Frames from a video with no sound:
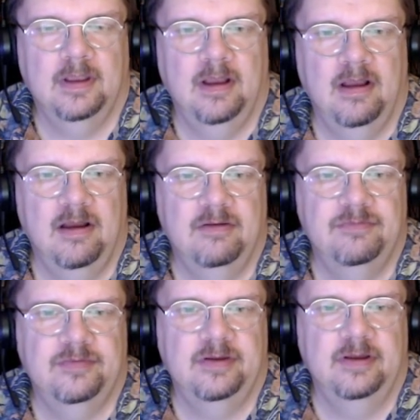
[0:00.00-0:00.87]

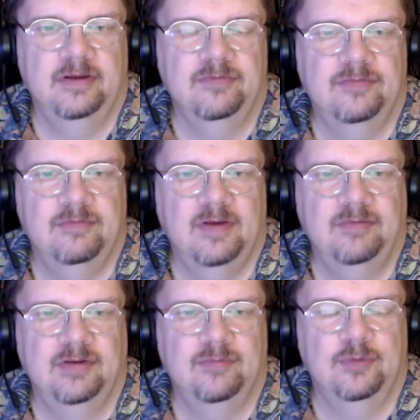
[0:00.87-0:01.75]
half of
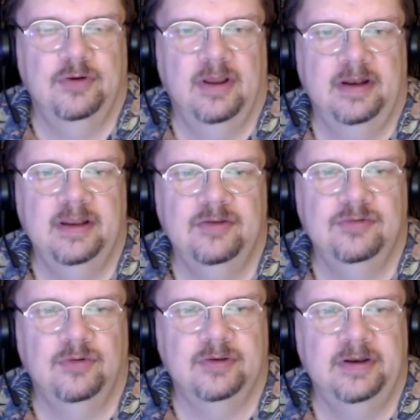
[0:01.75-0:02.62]
5, 7 or 9 is
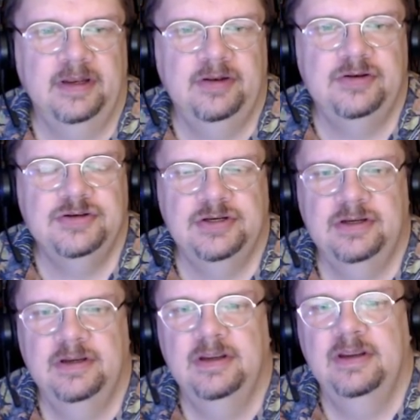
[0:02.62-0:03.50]
not an
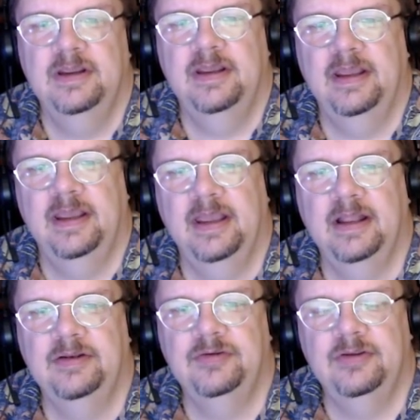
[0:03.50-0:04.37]
integer,
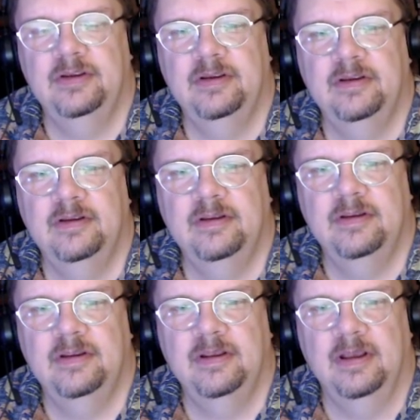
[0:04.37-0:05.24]
and
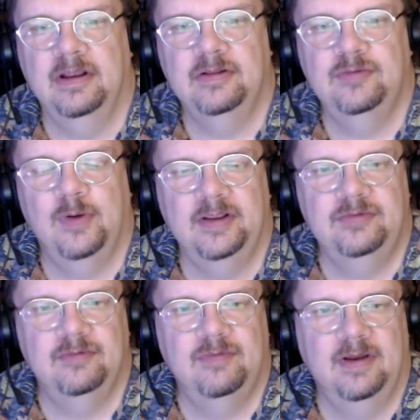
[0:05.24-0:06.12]

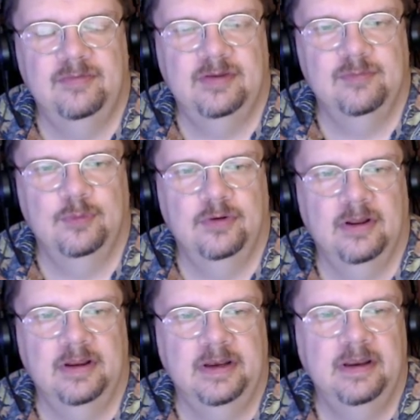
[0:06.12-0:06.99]
twice 5, 7 or
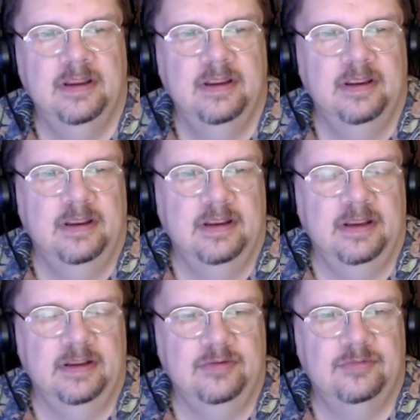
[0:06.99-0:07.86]
9
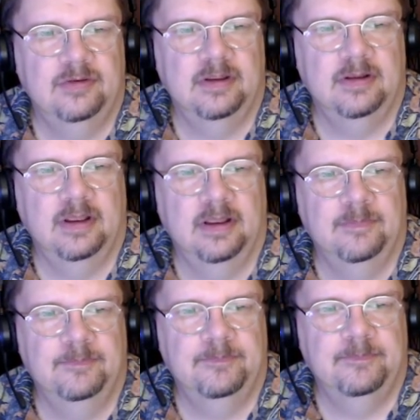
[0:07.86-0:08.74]
is
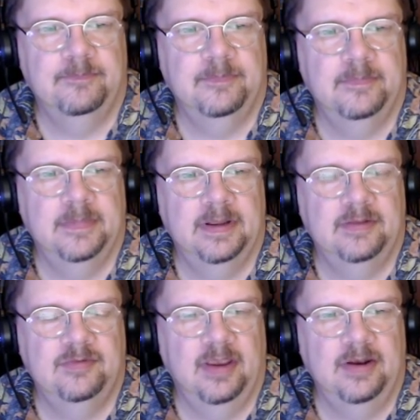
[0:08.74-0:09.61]

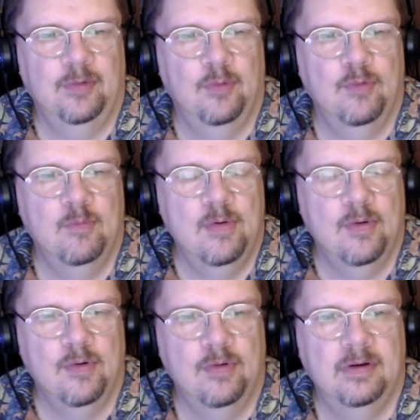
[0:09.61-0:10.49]
10 or
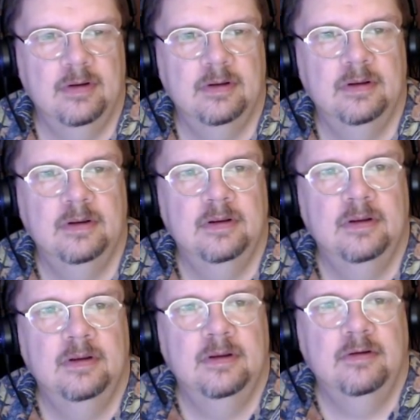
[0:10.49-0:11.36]
more,
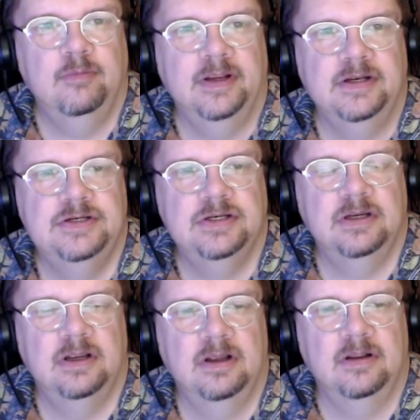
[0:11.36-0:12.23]
which
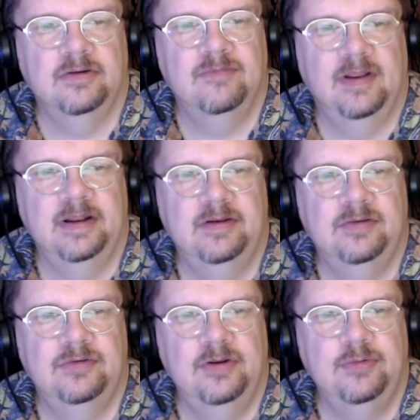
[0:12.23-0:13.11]
aren't valid
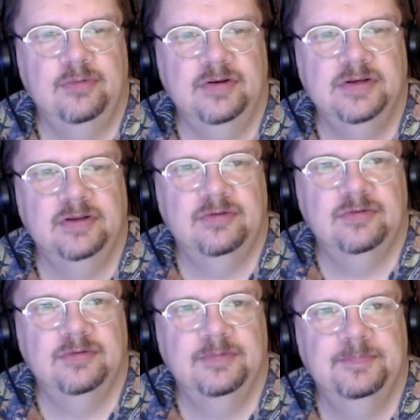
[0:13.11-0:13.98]
Sudoku
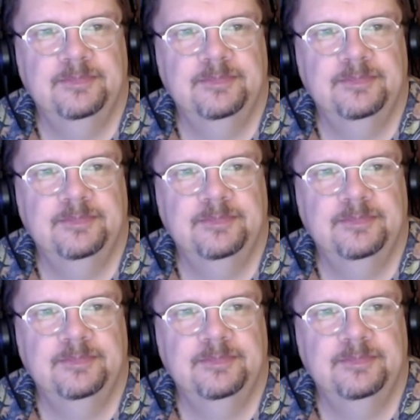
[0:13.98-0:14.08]
digits.